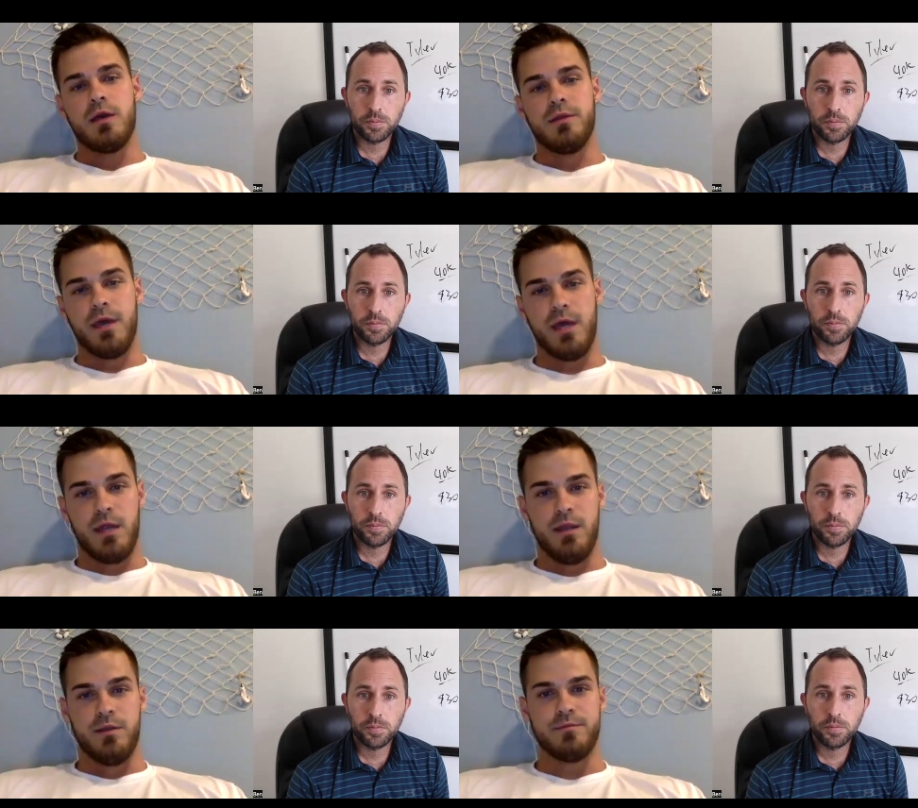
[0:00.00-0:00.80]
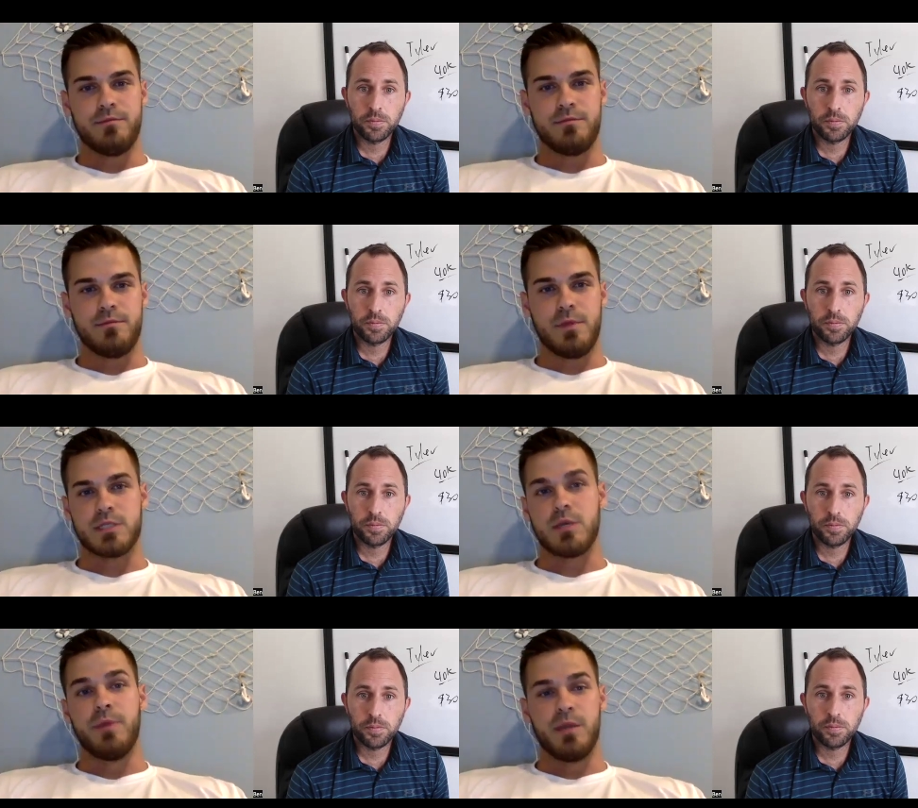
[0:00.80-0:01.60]
Speaker 1: then
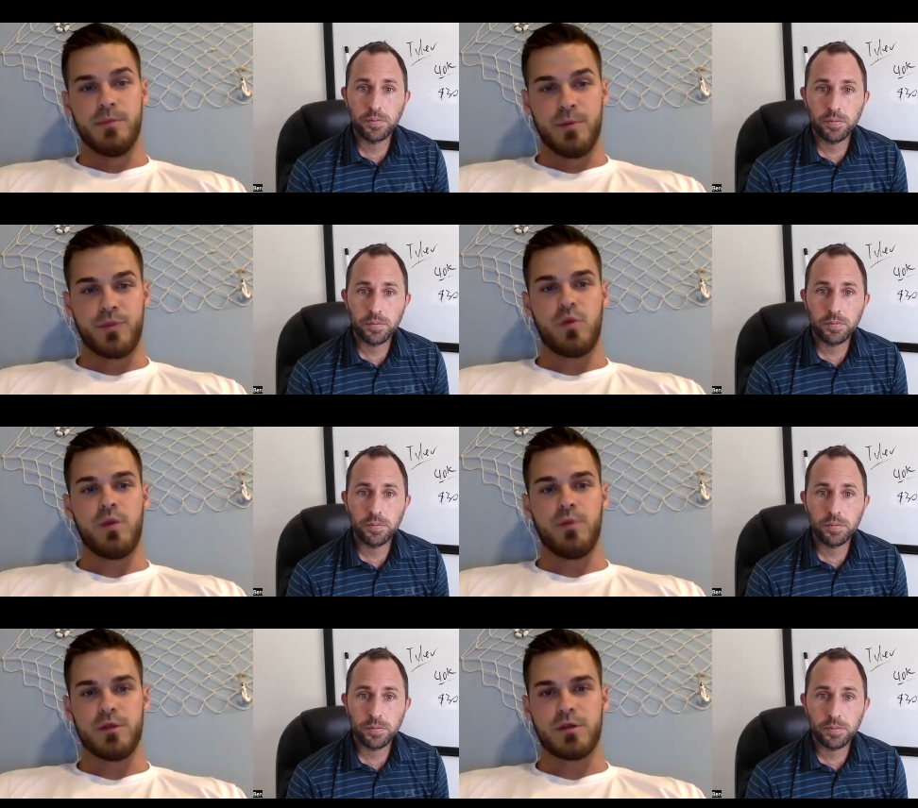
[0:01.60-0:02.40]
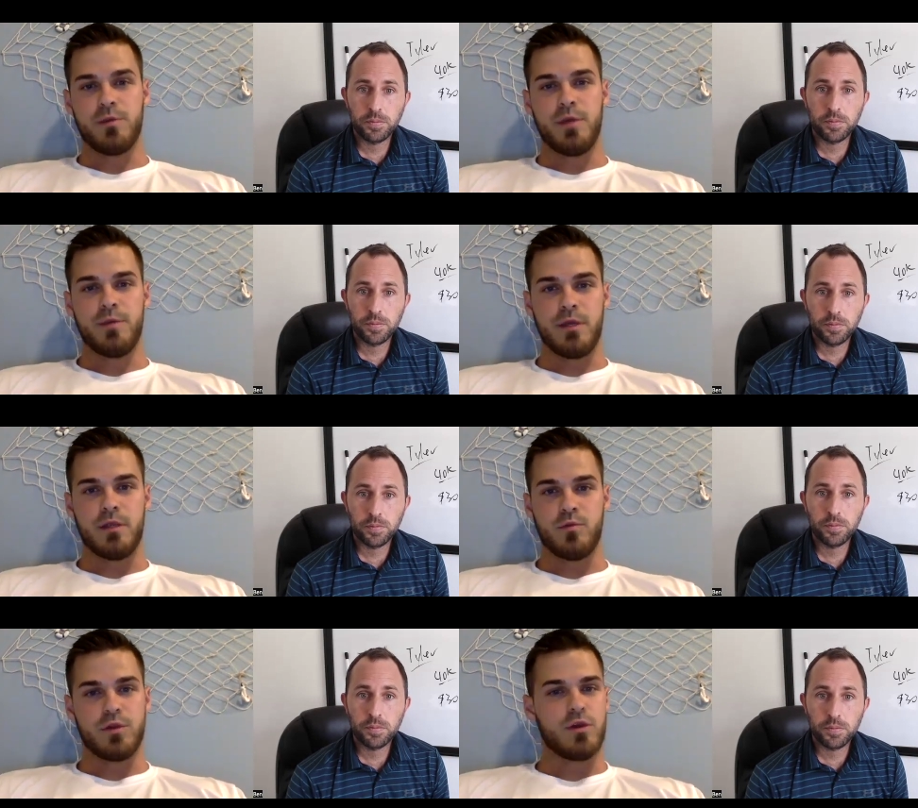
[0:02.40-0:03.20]
it's a minimum three month commitment
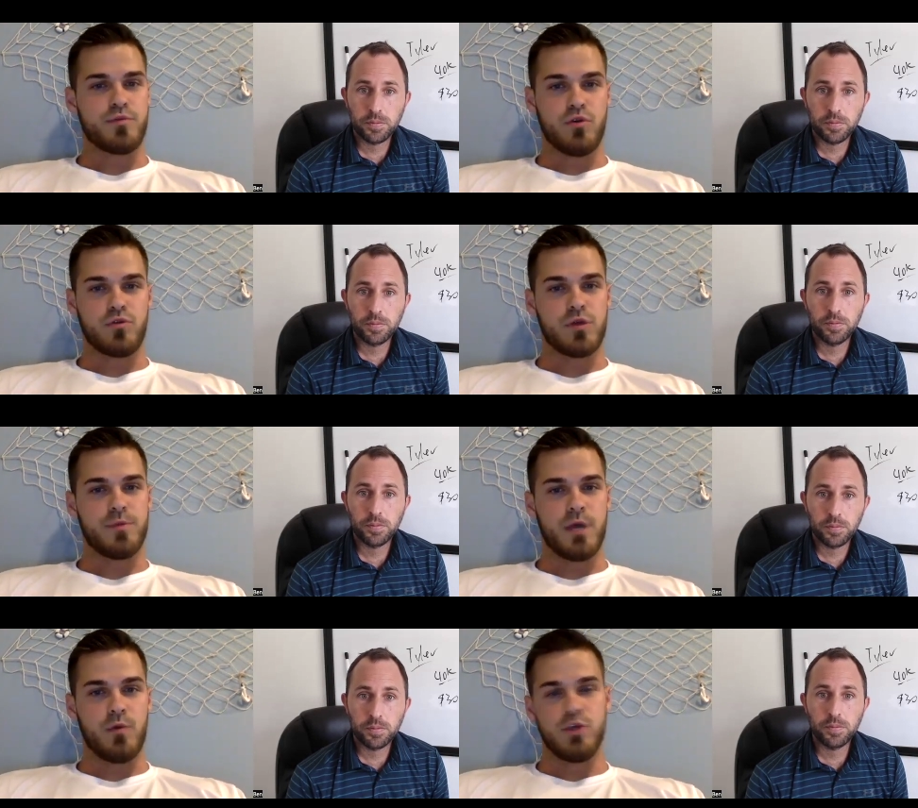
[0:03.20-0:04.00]
with our program now.